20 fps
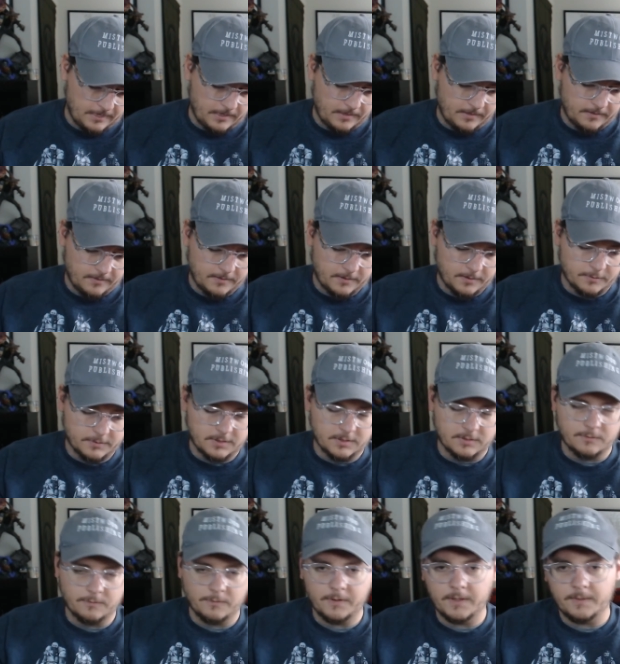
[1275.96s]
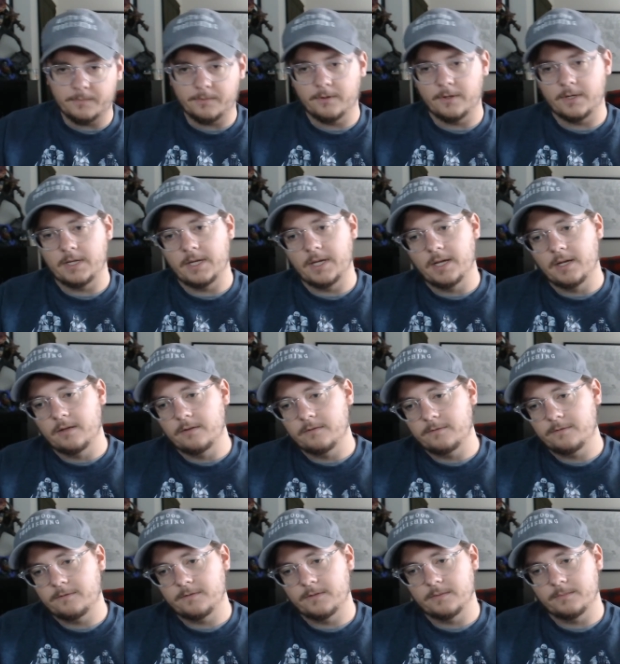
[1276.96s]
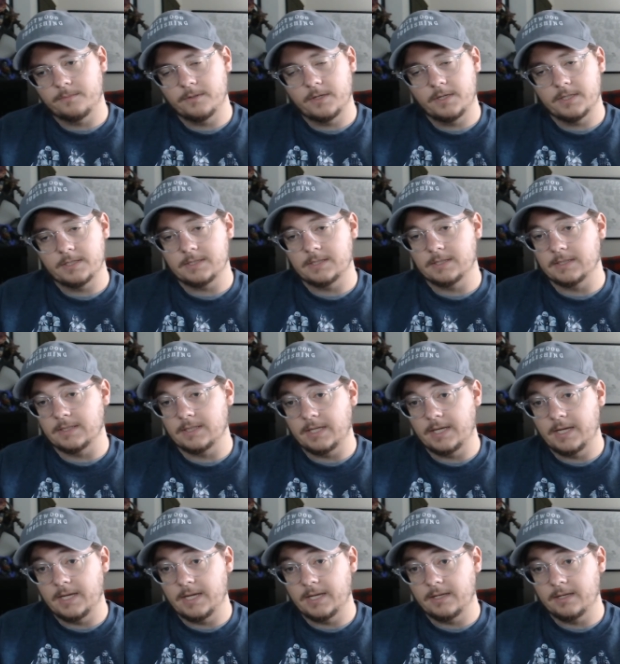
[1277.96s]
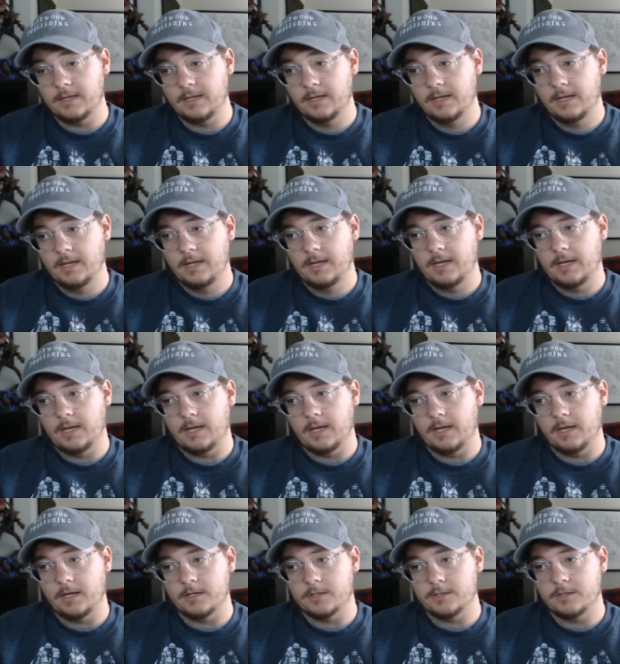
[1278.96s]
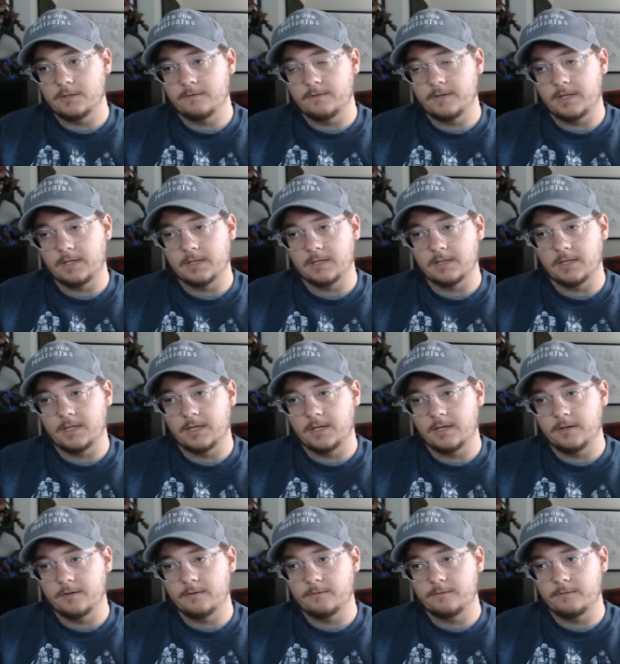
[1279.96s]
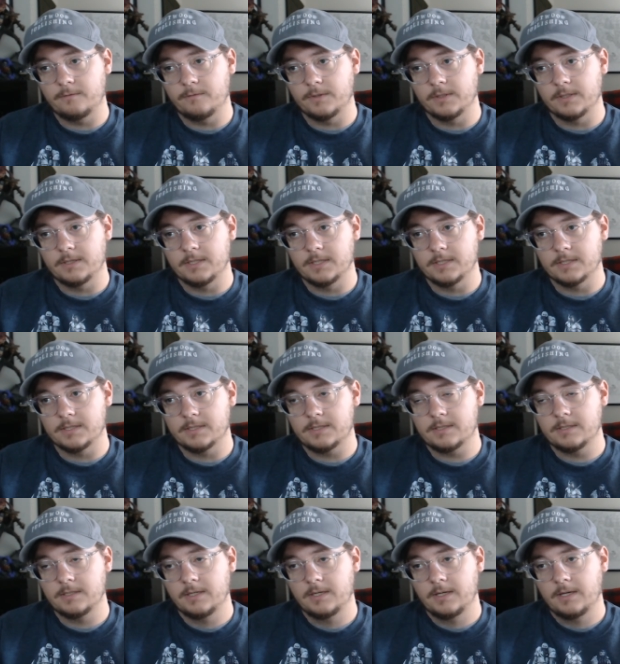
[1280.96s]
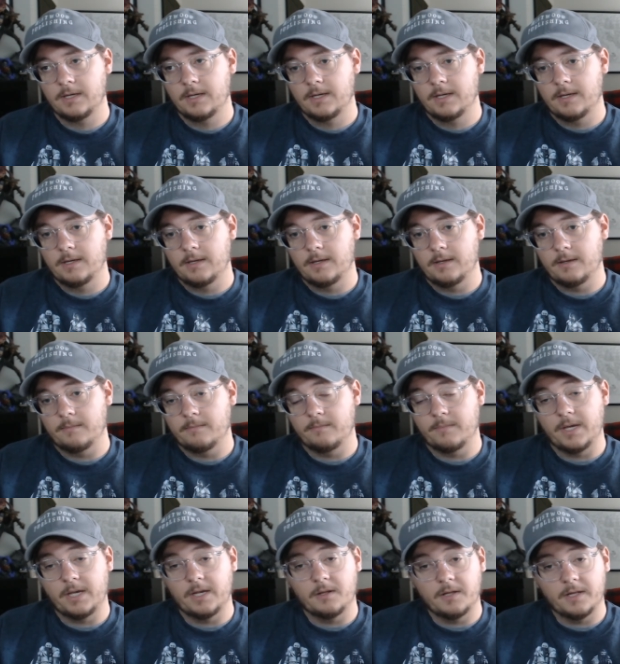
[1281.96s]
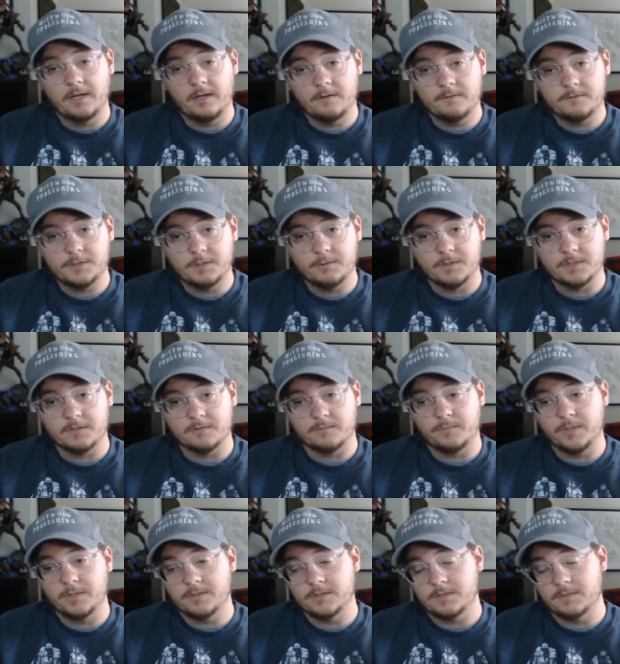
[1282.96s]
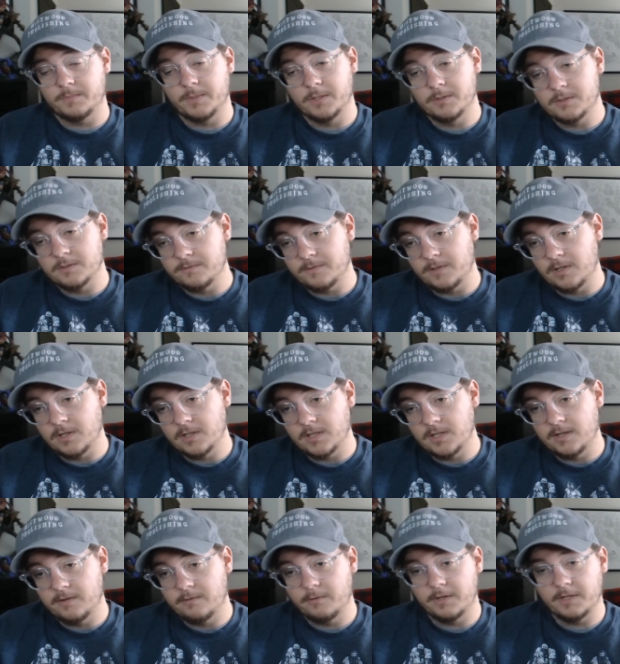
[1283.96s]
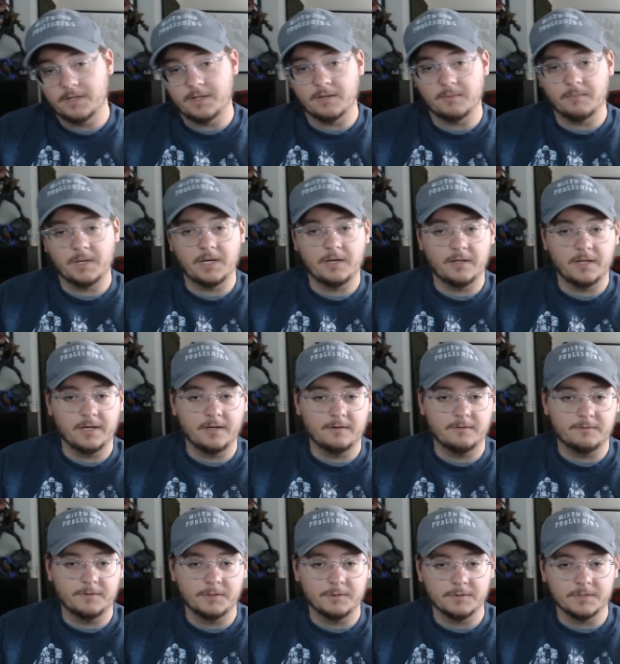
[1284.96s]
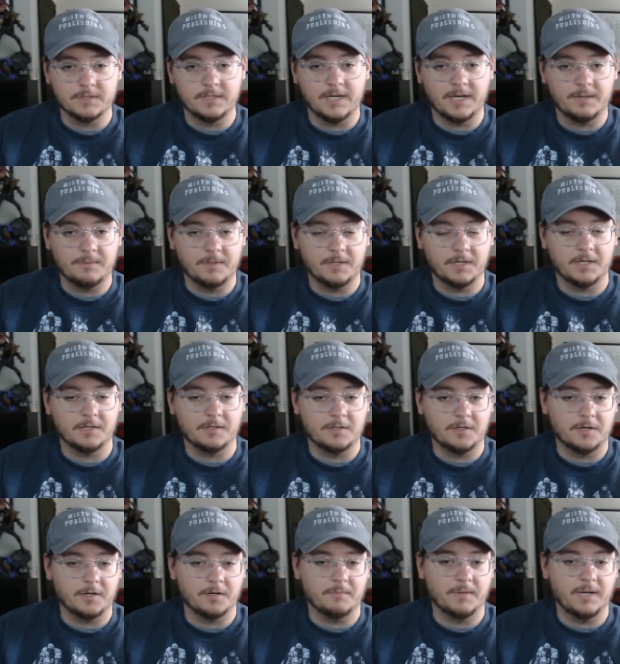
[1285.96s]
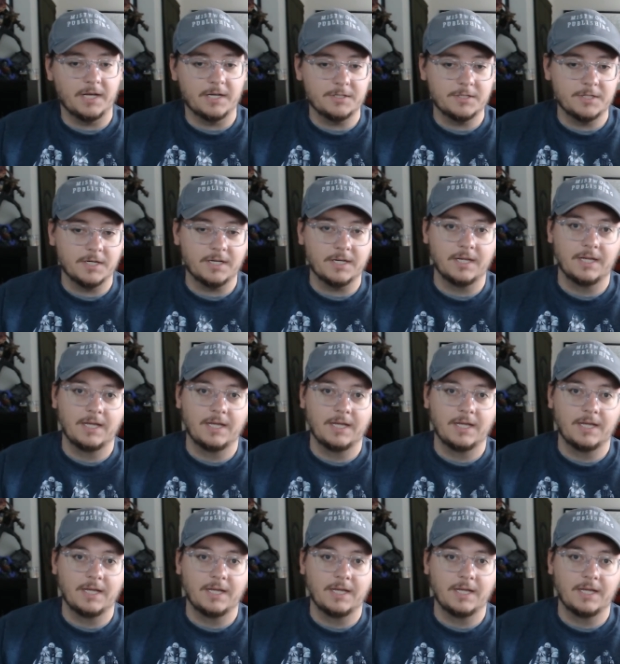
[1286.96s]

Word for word: there was this really pretty elf, the prettiest in the land, and she fell in love with this male elf she wasn't put, supposed to fall in love with, a male elf who was dabbling in dark magic,